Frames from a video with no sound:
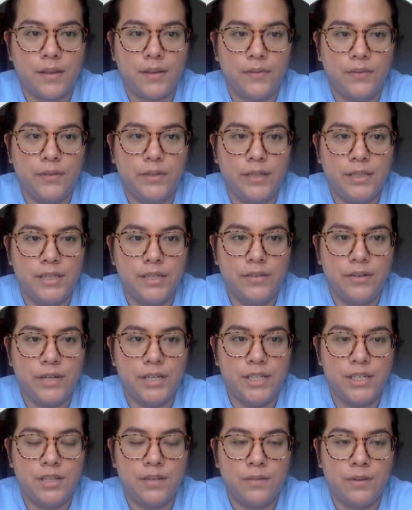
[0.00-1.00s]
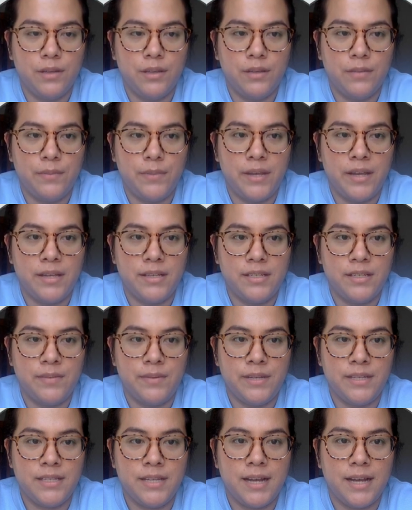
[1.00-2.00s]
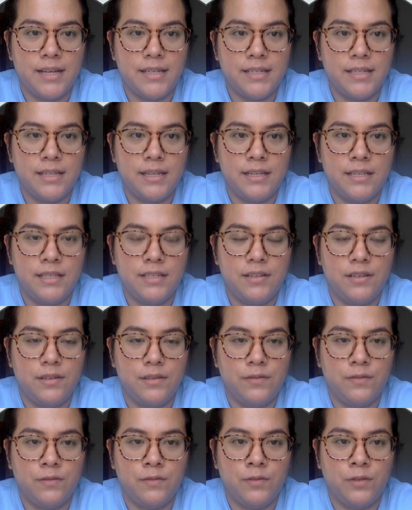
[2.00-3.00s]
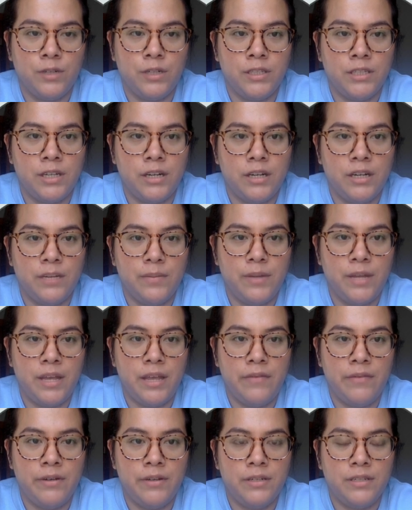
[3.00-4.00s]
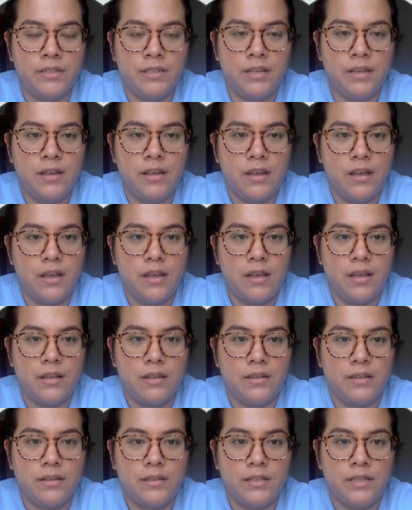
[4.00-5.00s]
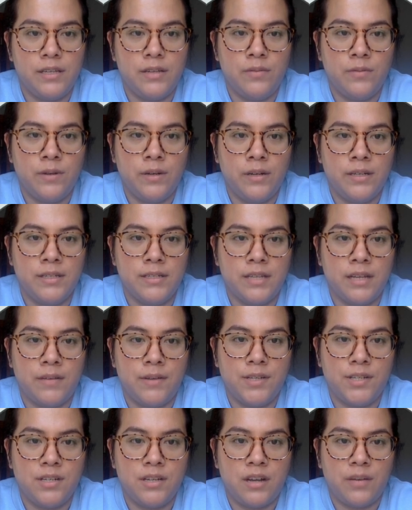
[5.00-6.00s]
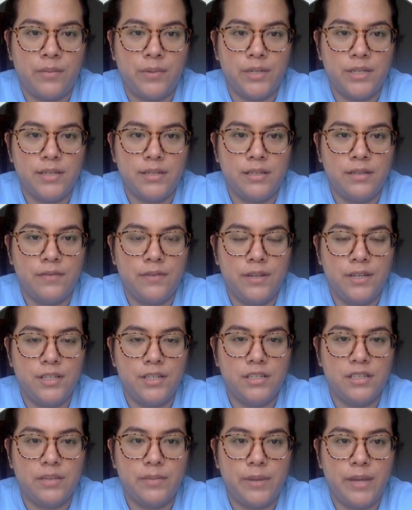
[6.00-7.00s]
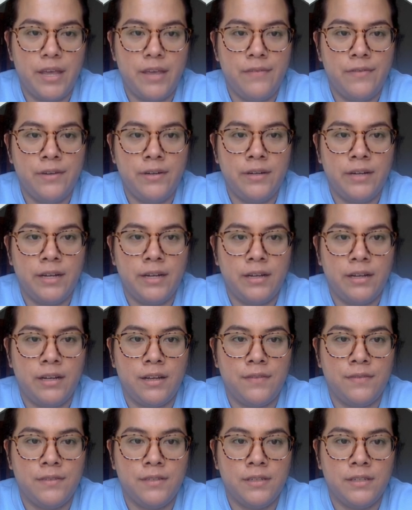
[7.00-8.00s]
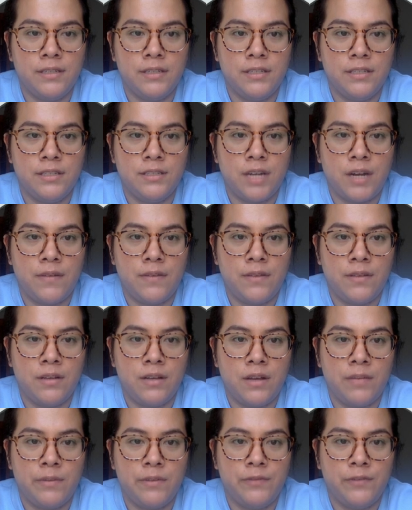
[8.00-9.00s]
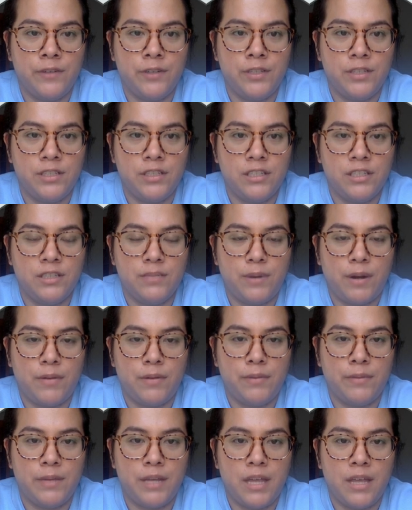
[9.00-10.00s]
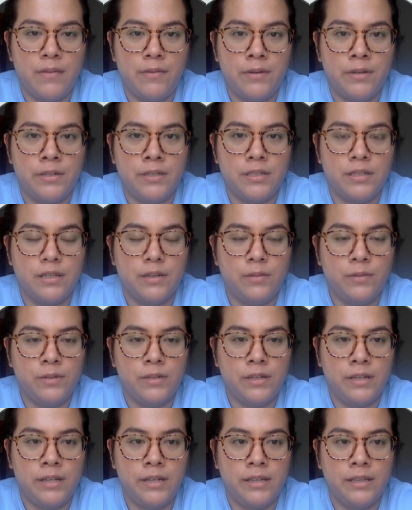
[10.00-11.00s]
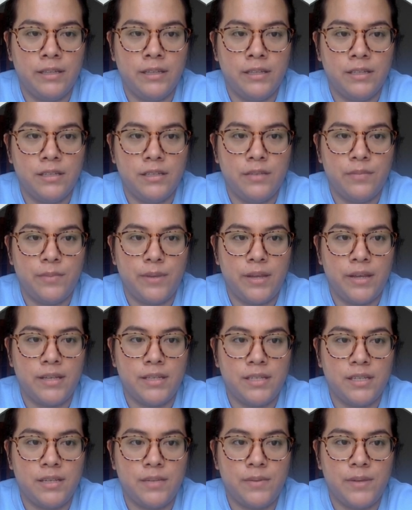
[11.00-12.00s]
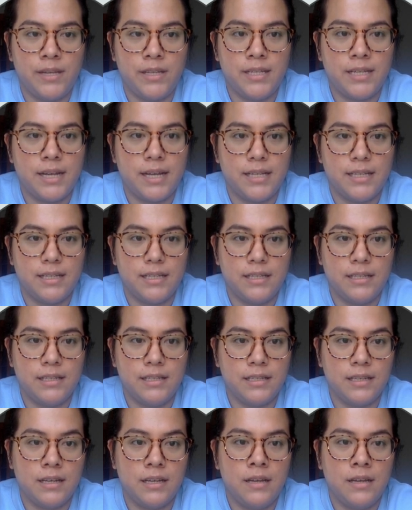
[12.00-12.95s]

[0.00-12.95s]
For integration with the BACB task list, for target behaviors, C1 establishing operation definitions of behavior, and F6 describing the common function as probable behaviors were linked into the BACB task list.